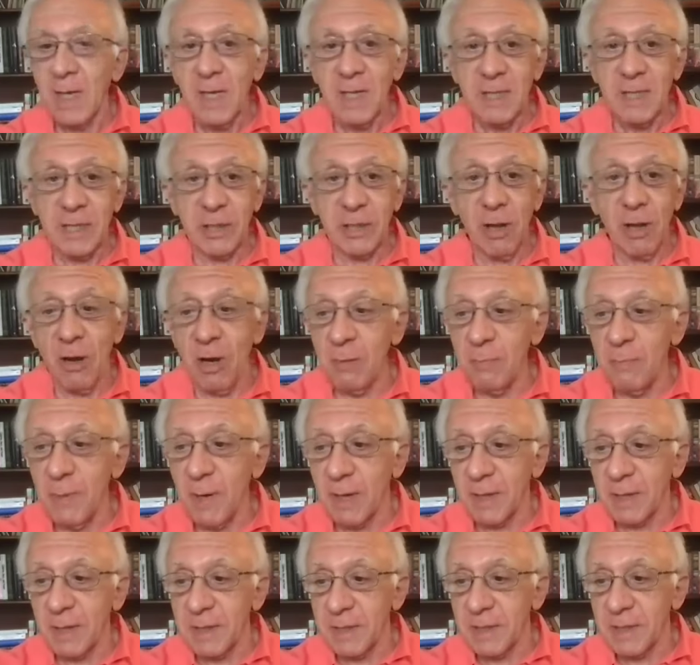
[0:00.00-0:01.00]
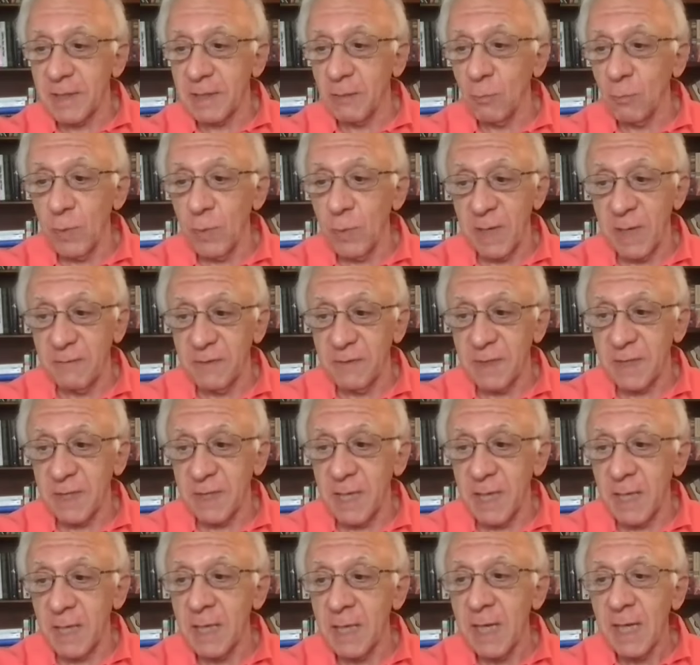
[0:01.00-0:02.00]
Starbucks, we have
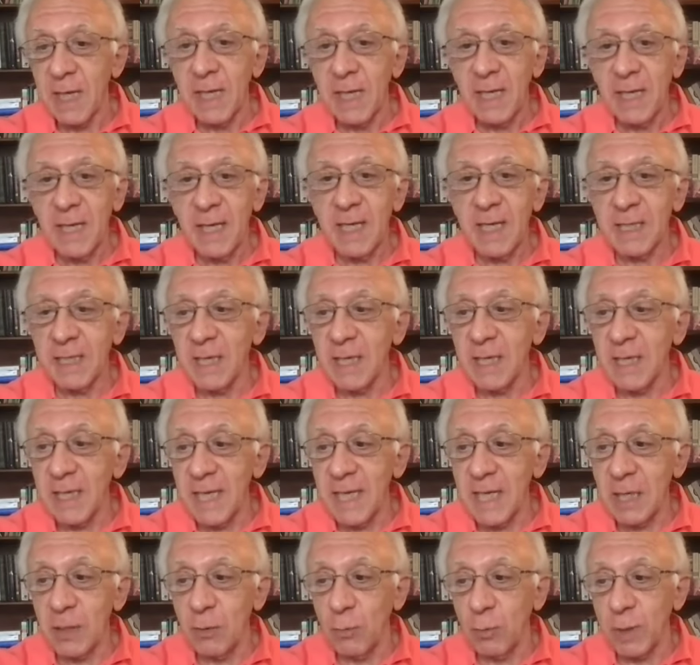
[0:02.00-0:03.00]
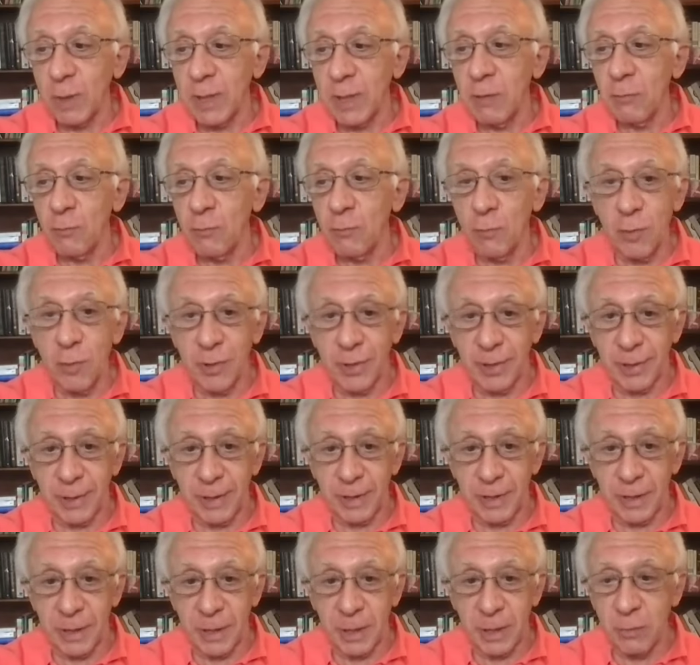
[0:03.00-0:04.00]
seen, is an equally
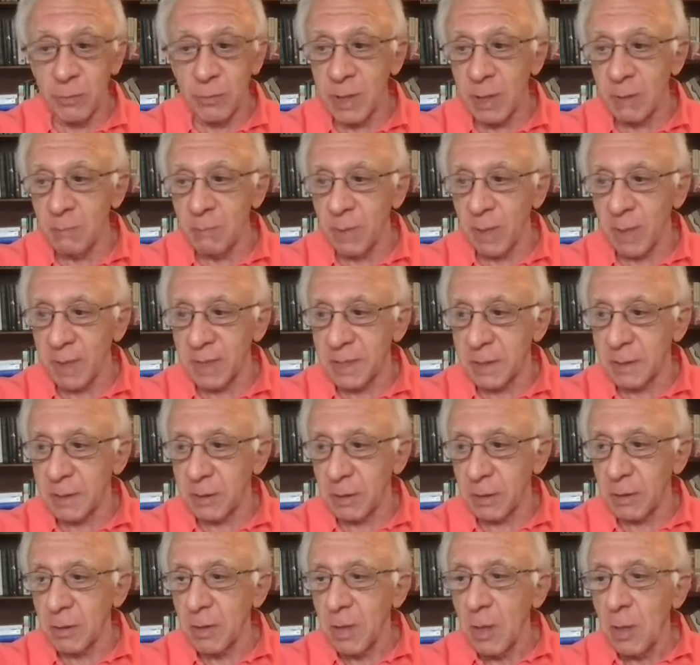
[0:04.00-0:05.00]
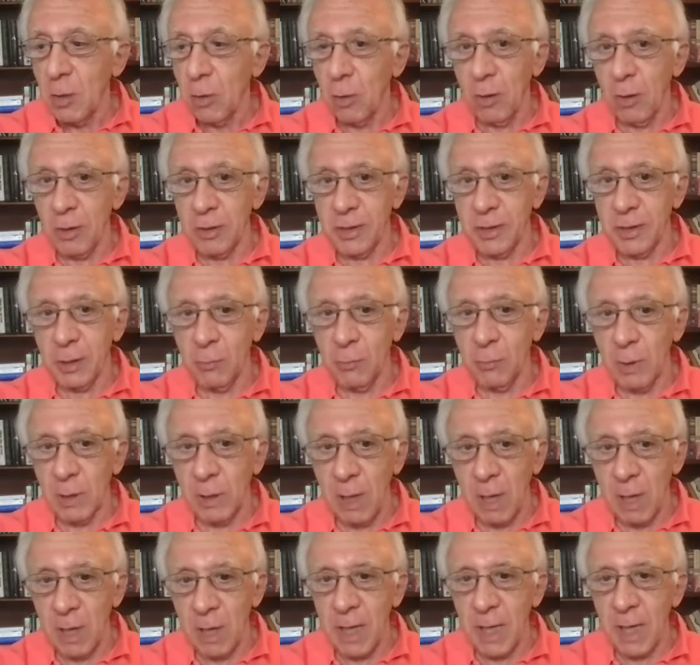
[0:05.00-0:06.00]
ruthless union buster, also
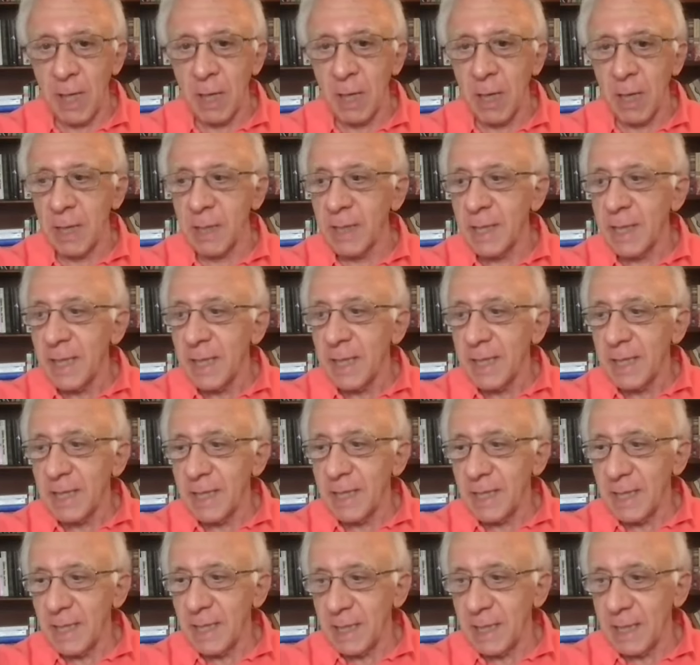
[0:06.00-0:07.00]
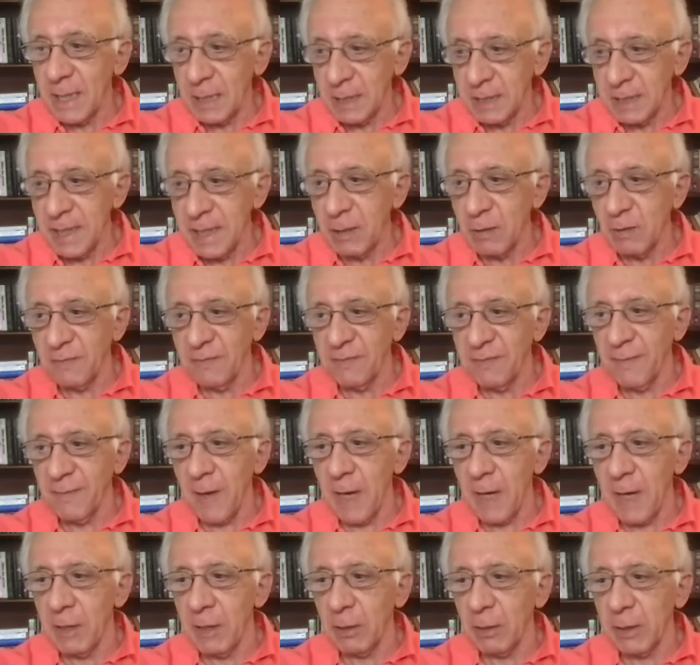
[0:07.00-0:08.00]
relying on illegal
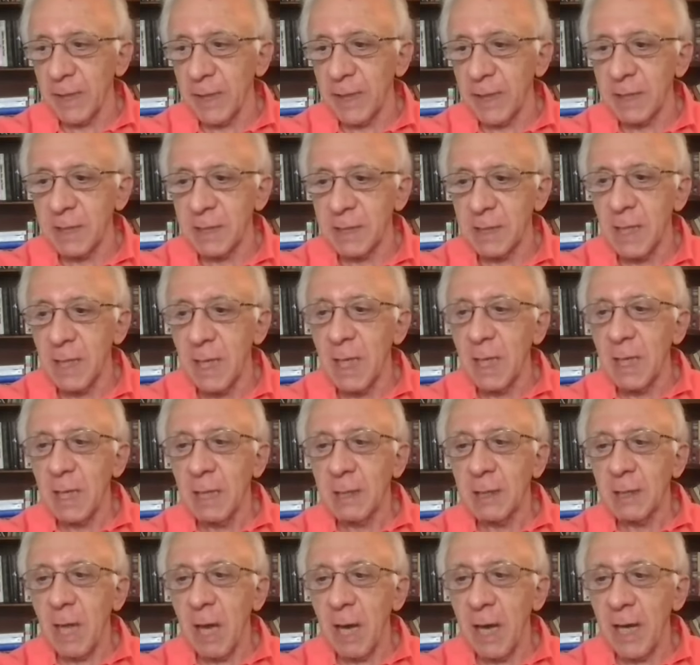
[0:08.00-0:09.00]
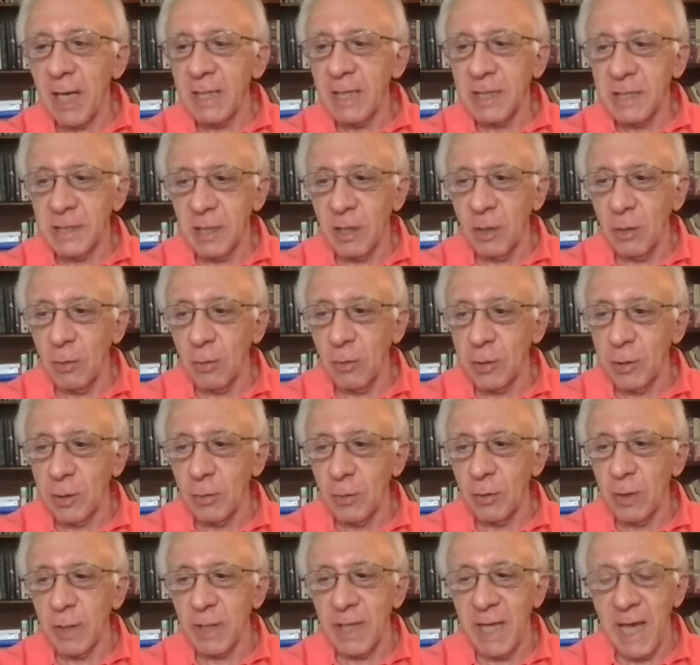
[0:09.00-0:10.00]
firings, lies told
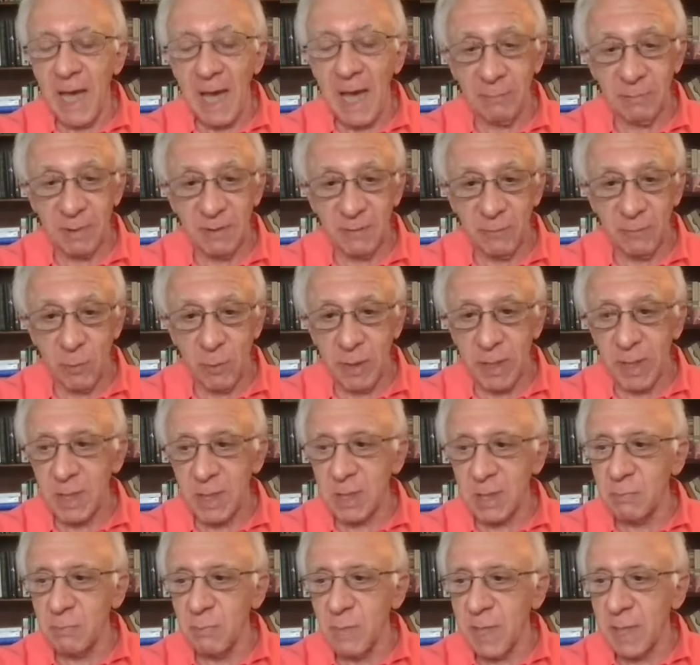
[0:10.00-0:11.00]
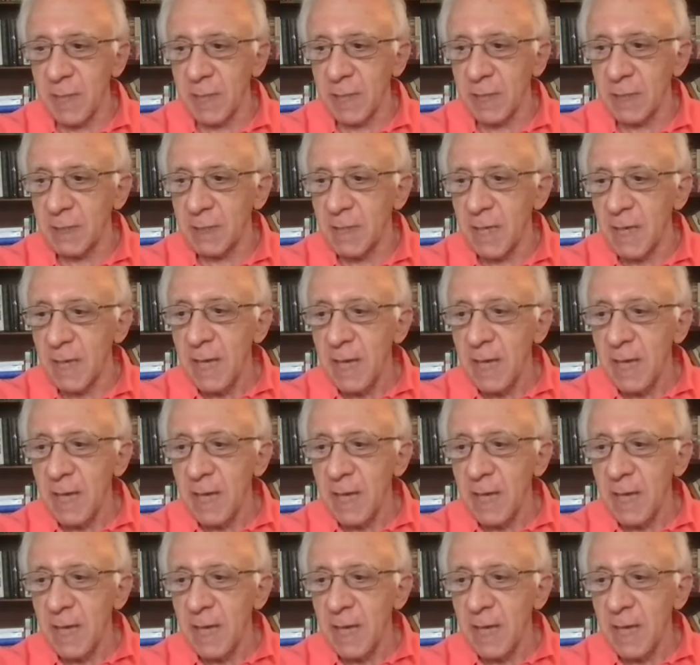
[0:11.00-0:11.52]
during captive audience meetings,